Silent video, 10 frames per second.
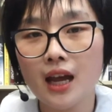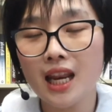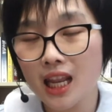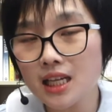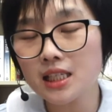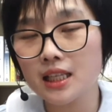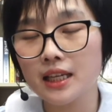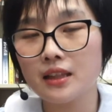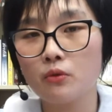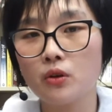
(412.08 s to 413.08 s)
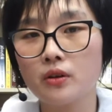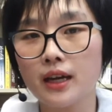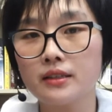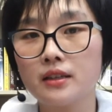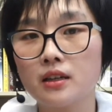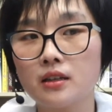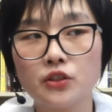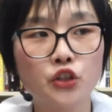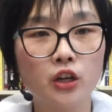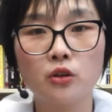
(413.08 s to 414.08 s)
And lastly, they will look at
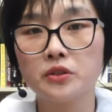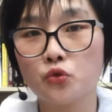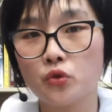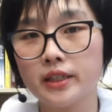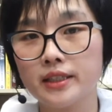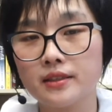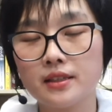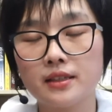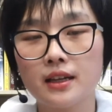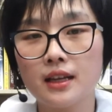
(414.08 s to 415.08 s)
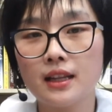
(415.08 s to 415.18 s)
the shareholder drawings.